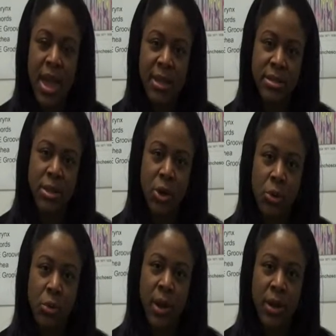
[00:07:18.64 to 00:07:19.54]
and
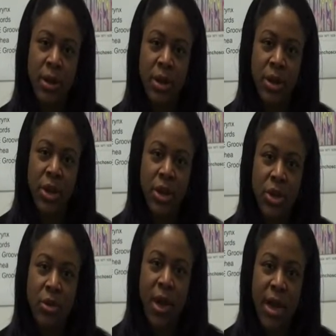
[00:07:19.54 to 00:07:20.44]
so when
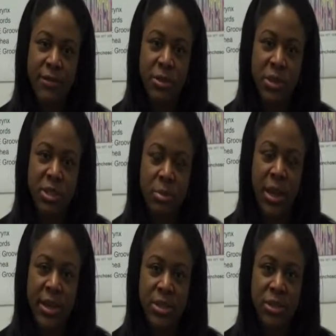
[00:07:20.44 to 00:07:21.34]
you have to
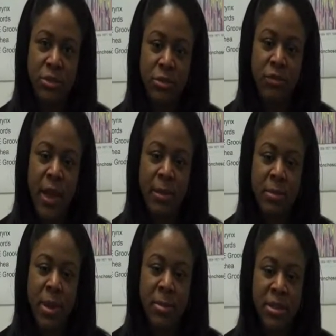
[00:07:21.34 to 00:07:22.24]
explain to
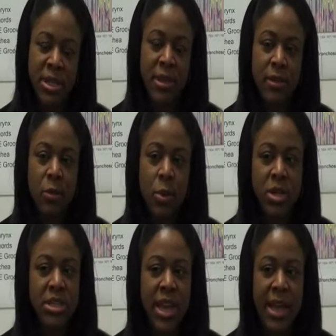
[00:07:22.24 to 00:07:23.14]
family members, I think the
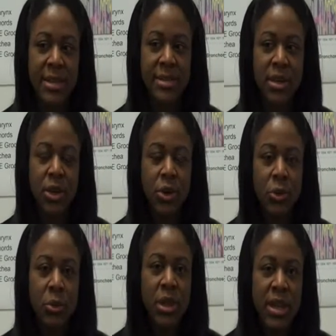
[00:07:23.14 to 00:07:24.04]
worst case
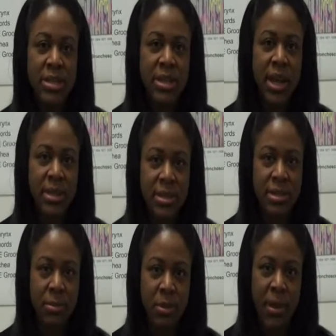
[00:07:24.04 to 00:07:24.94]
really is not
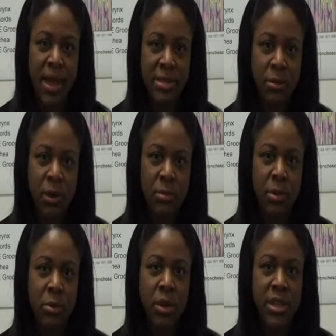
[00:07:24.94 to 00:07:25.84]
that someone passed away,
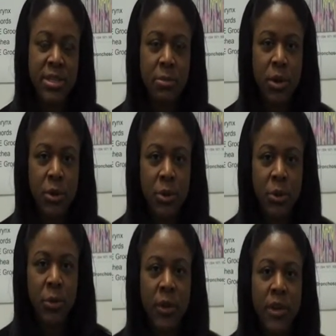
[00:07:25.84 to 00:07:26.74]
but really someone
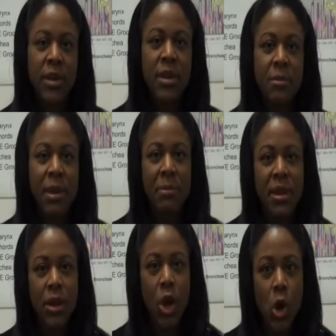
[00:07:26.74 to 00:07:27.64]
who
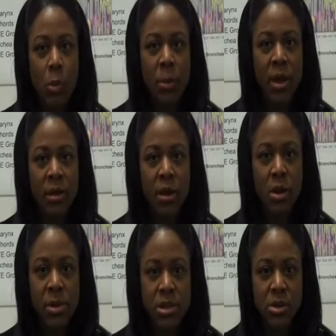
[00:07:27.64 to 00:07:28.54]
maybe in a coma,
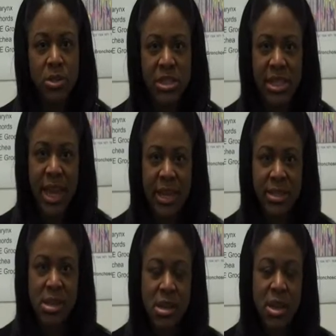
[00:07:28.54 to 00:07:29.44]
comatose
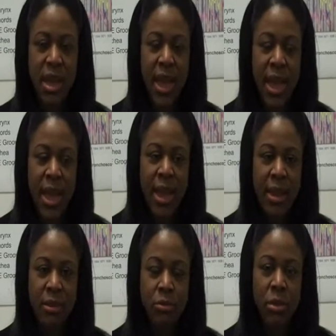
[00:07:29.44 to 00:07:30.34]
state,
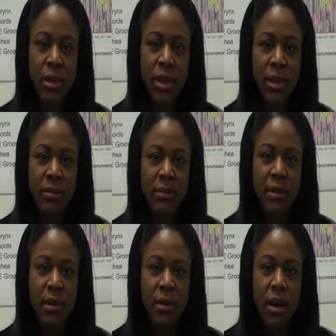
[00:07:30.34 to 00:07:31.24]
and really
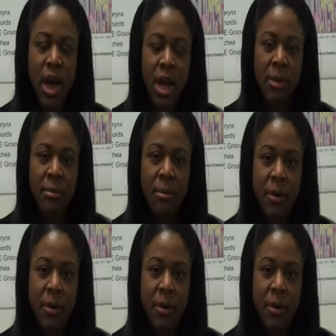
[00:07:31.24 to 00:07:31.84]
um,